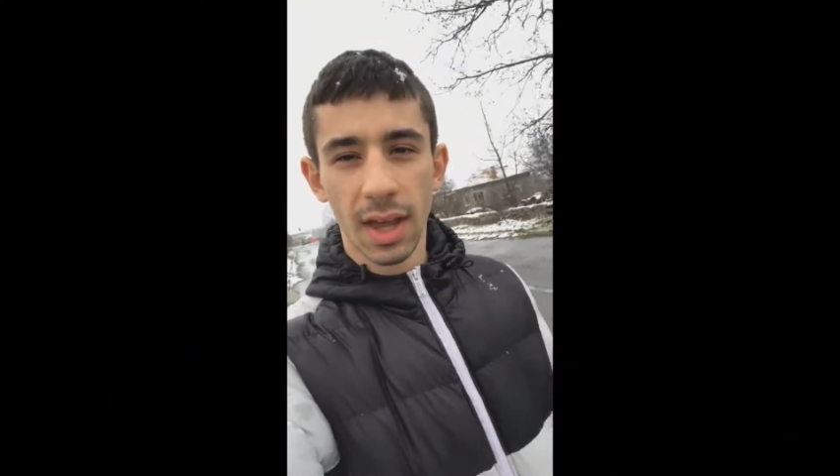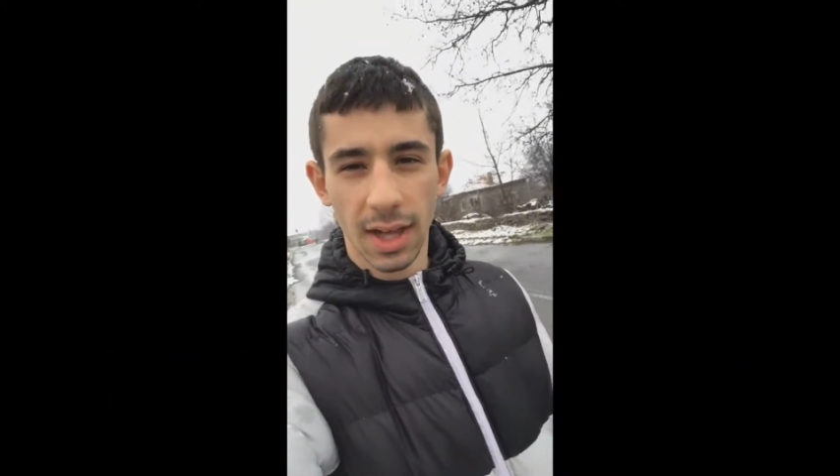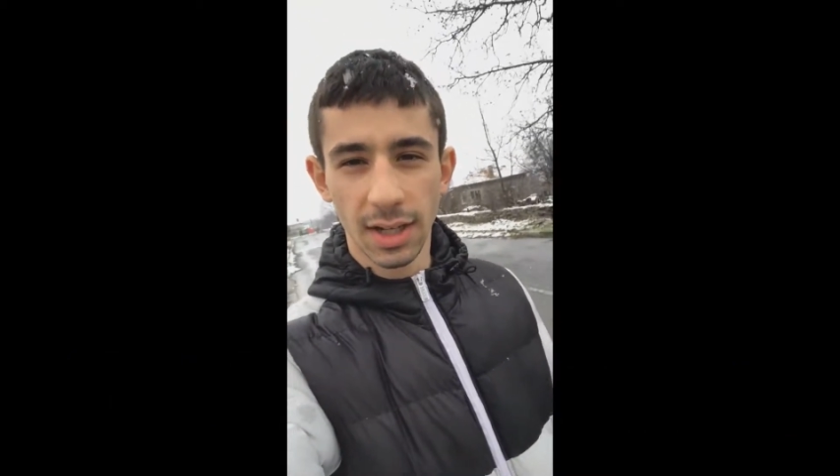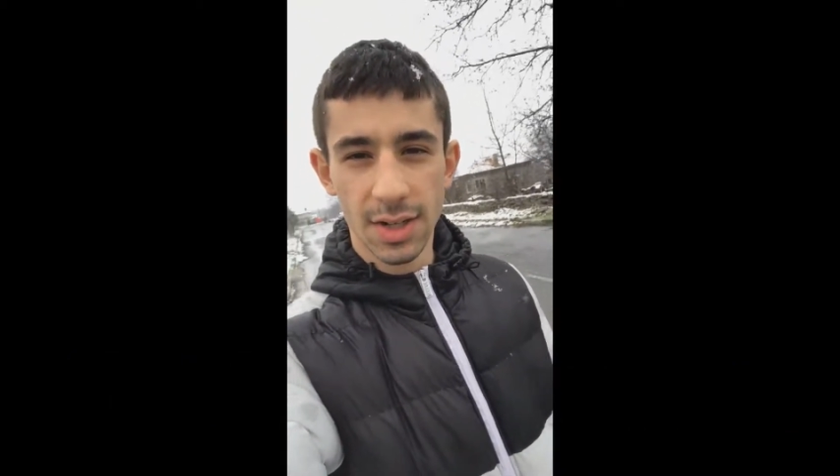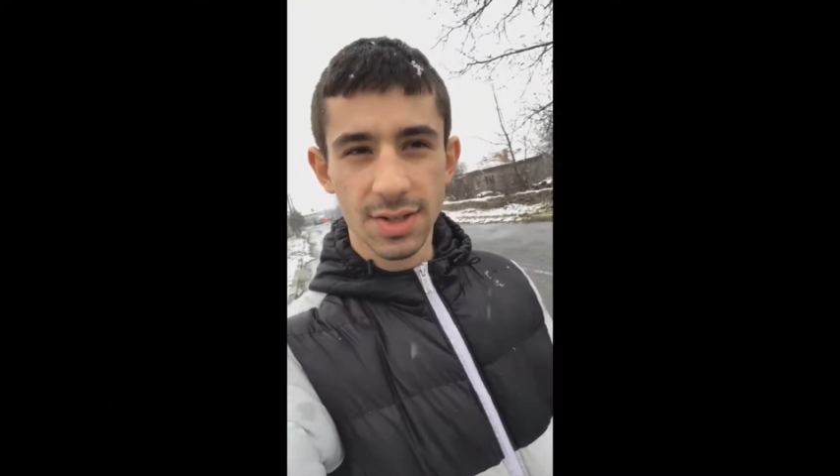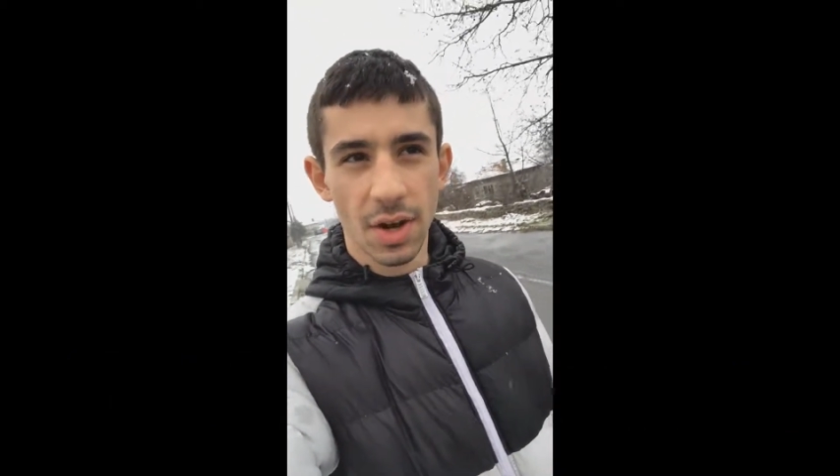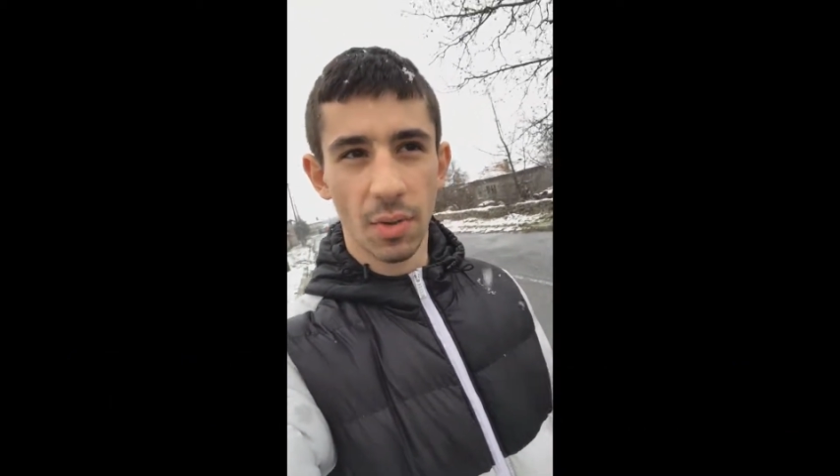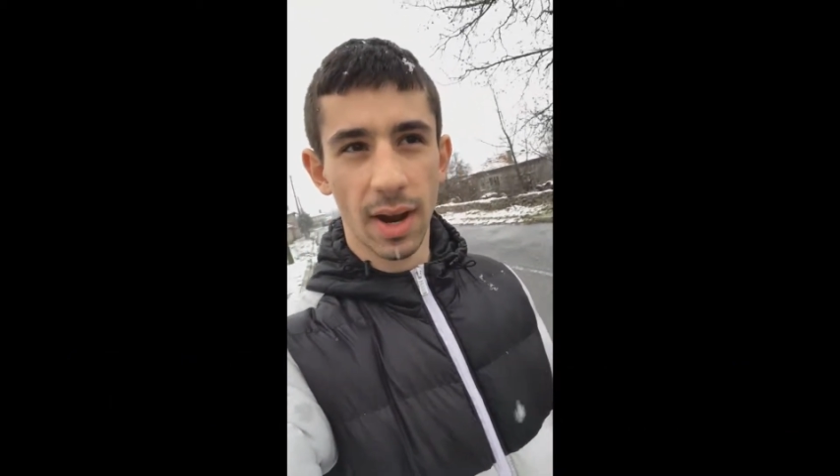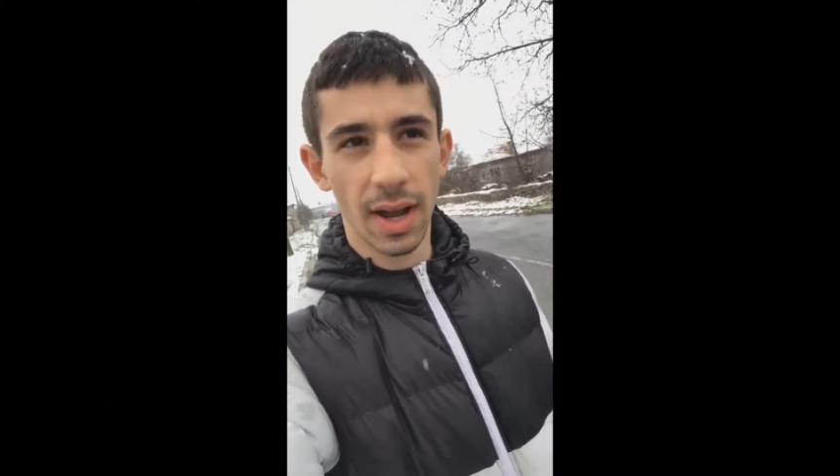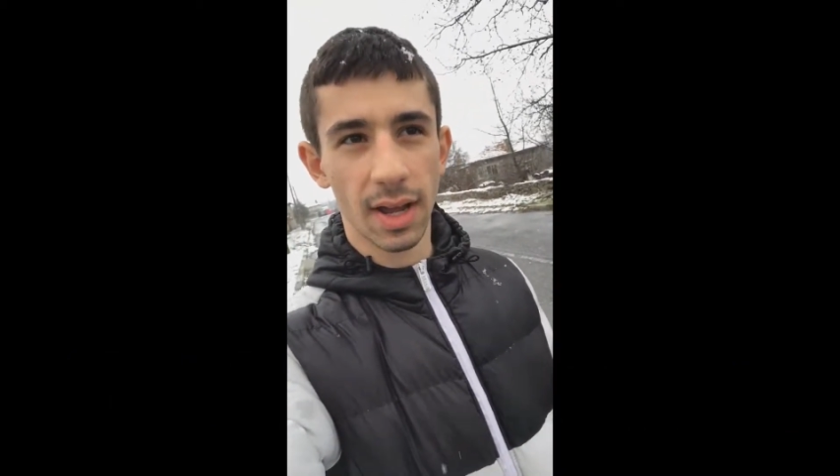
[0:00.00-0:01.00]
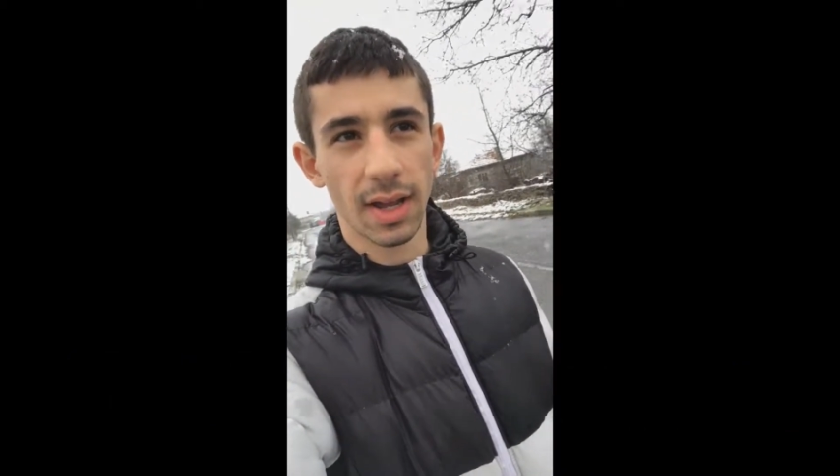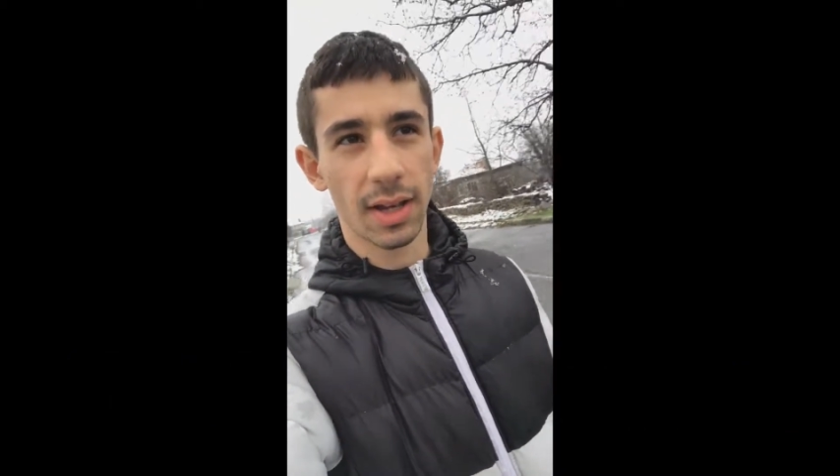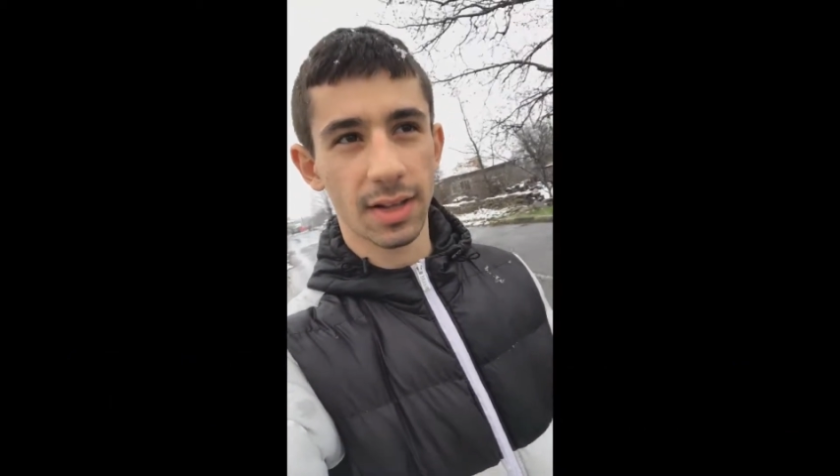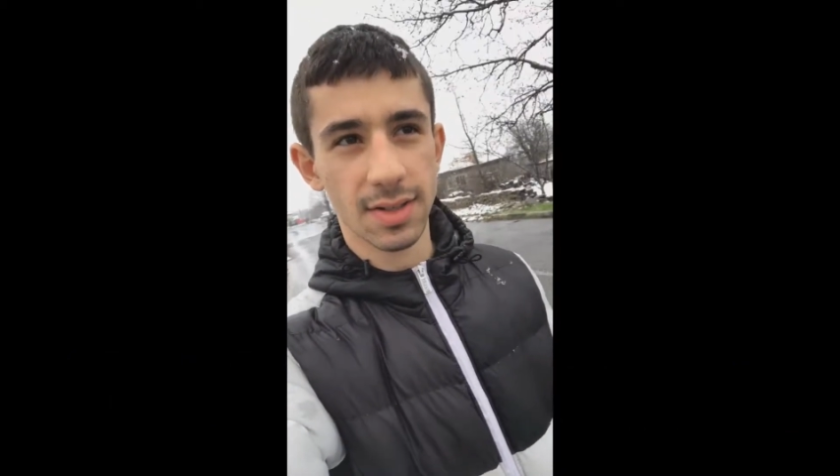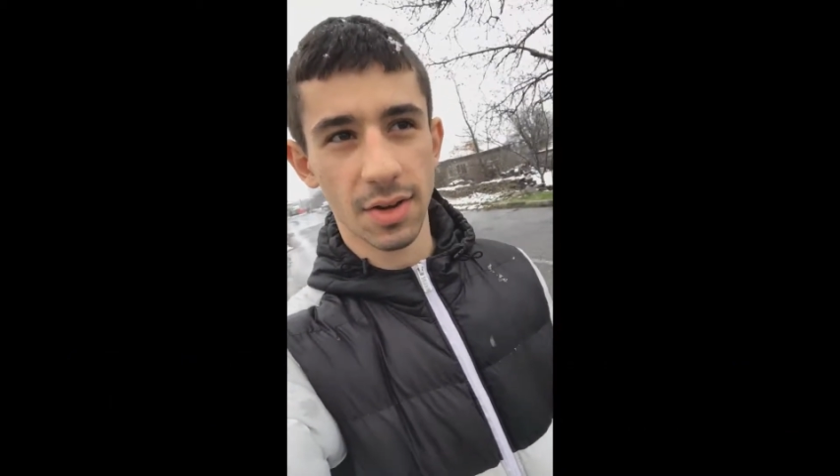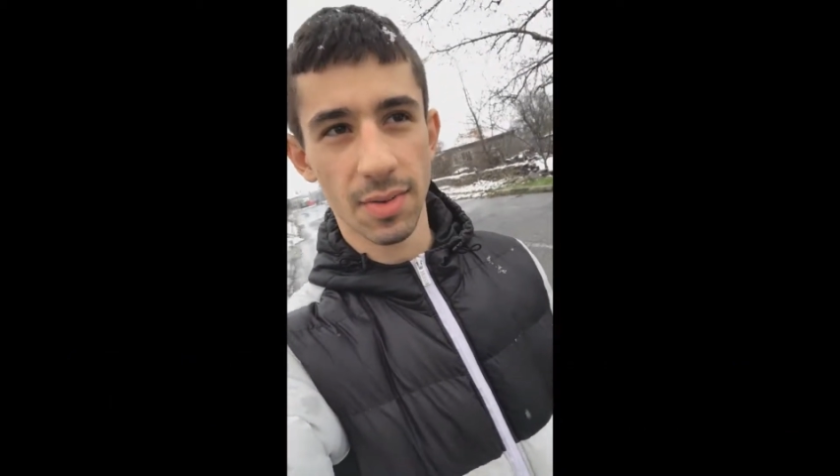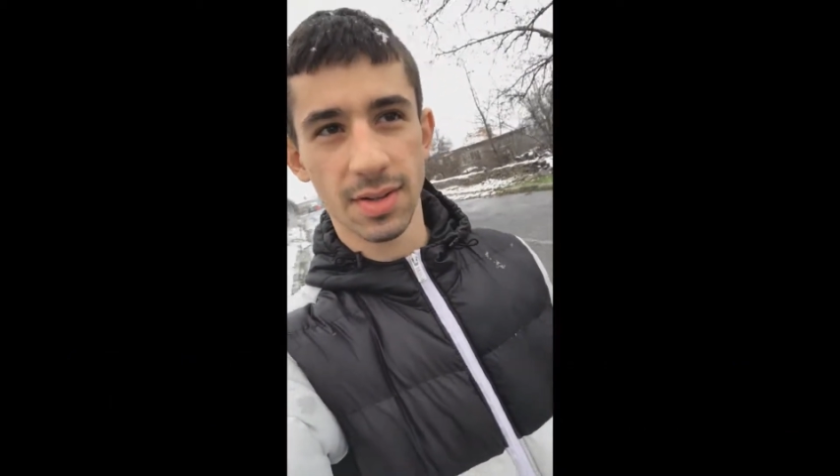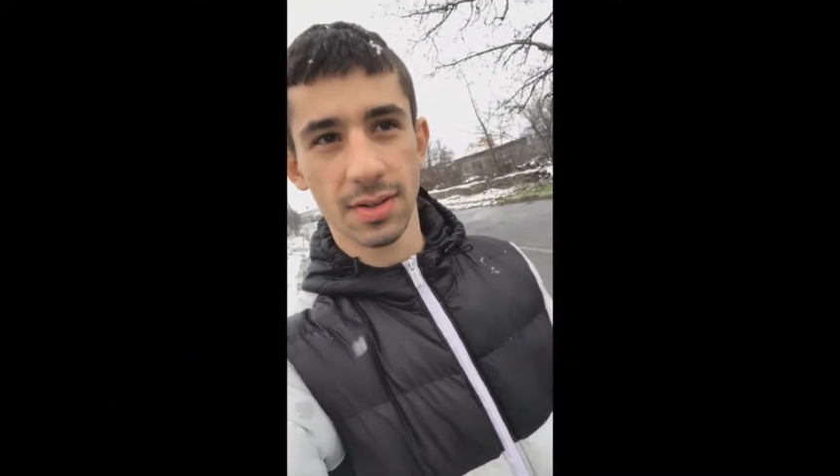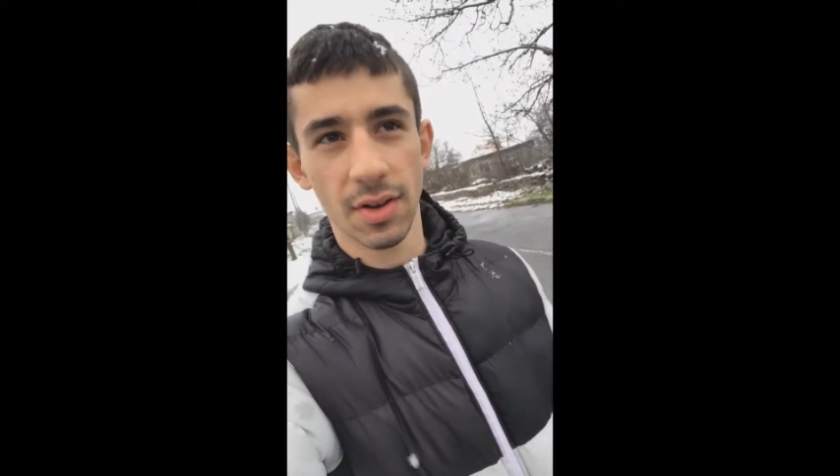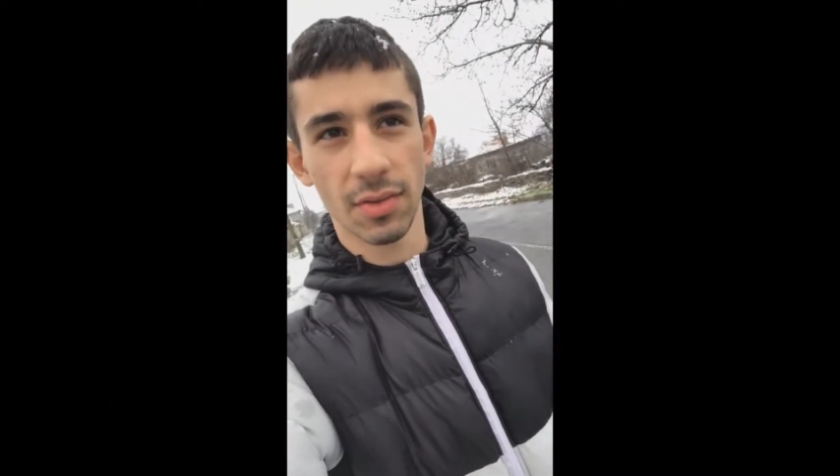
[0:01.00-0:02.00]
English snow, where English snow
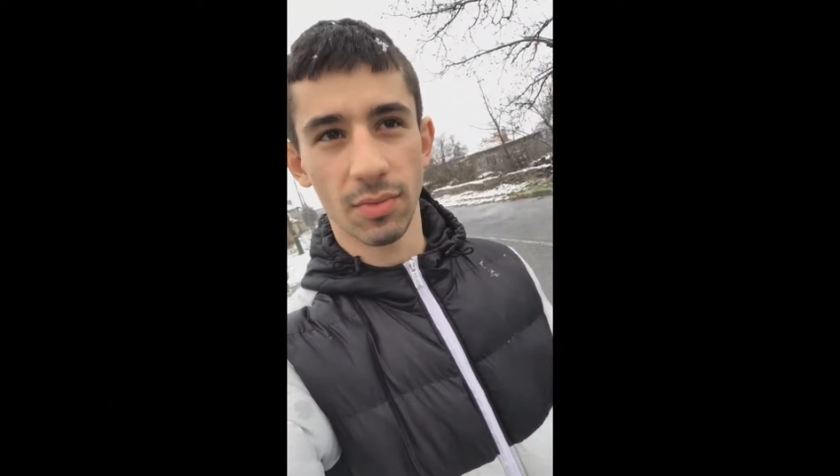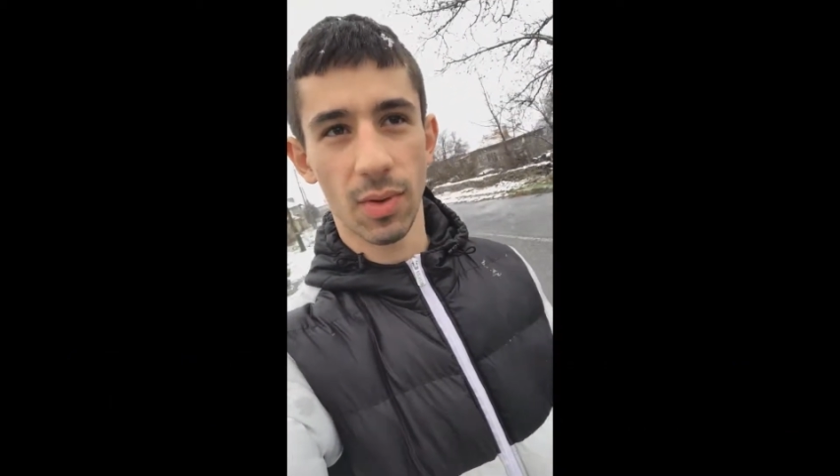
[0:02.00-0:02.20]
is, you know,